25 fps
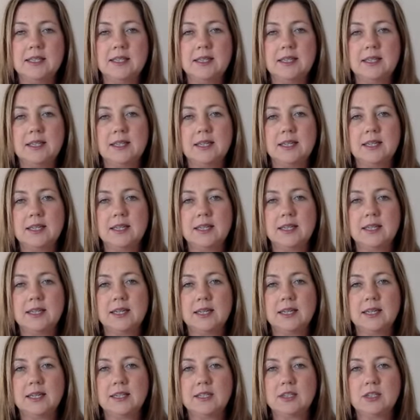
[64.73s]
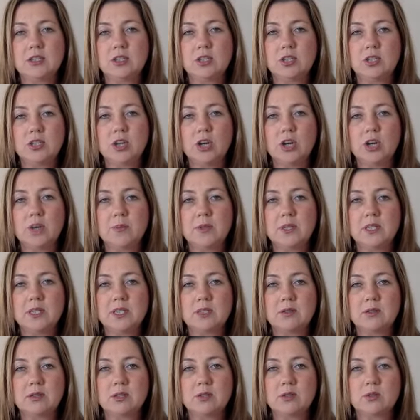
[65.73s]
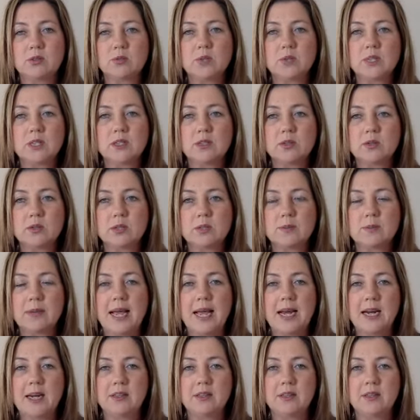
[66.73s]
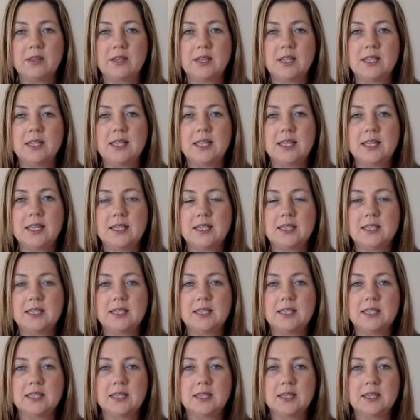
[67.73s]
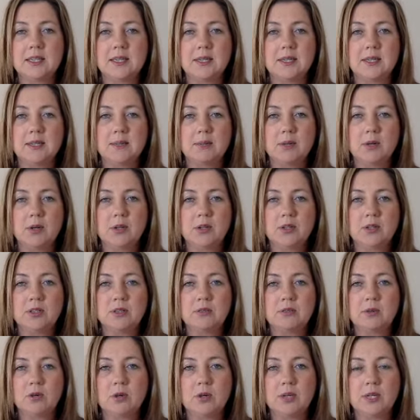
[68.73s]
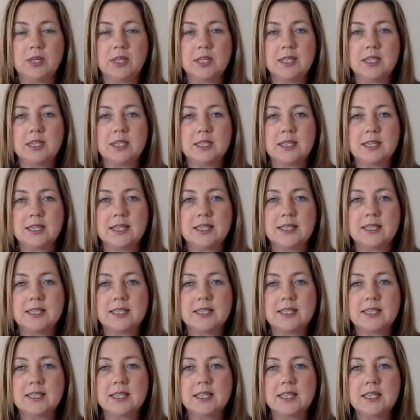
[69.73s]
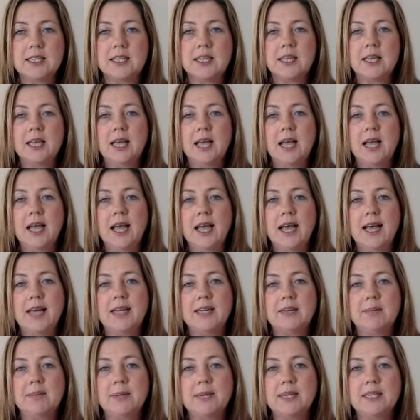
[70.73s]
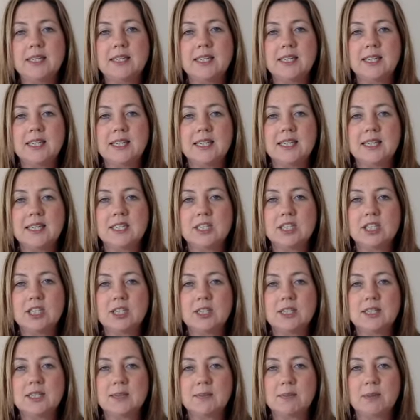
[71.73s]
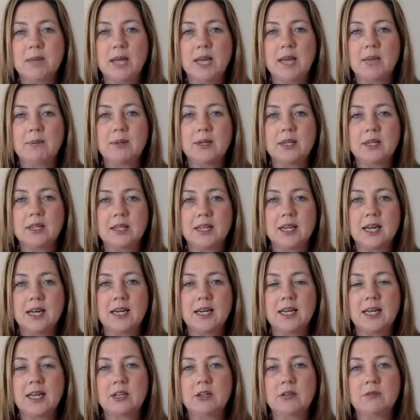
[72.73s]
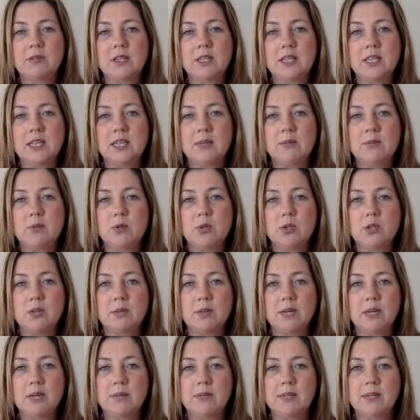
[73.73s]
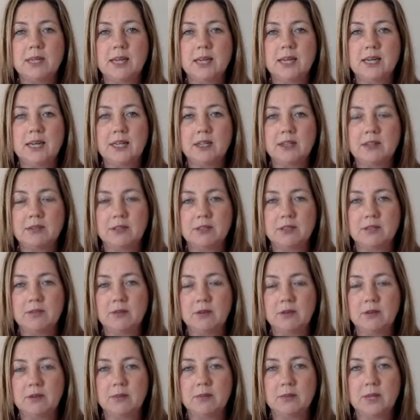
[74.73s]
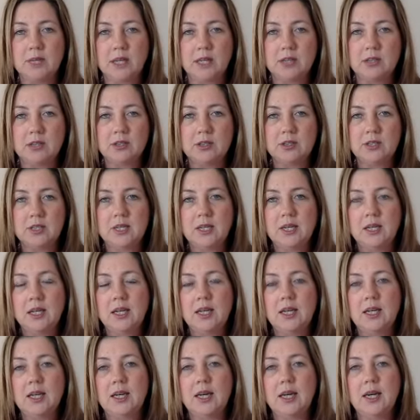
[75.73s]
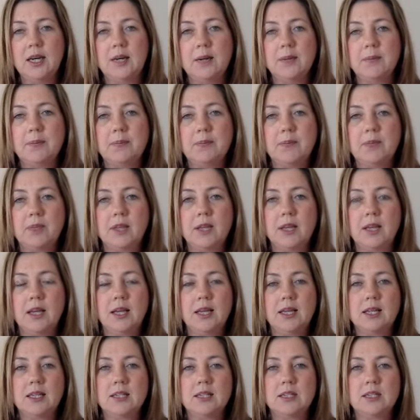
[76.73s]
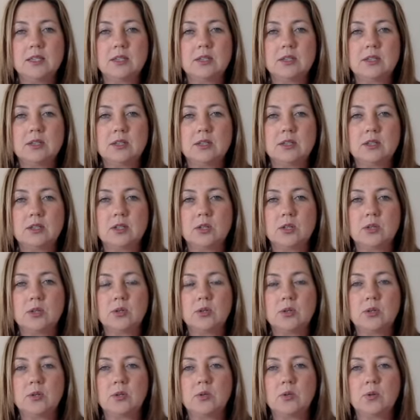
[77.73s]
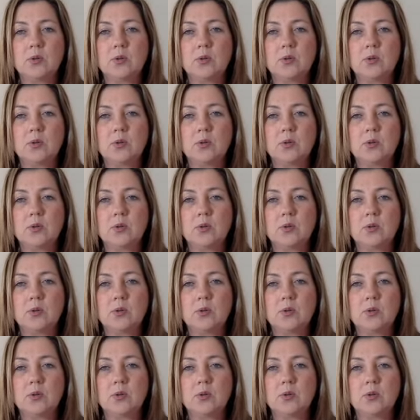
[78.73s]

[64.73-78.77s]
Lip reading: their student home materials resource pack that they get upon enrolling into lessons here. And it basically is just a paper cut out of a keyboard, a paper cut out of a piano. And so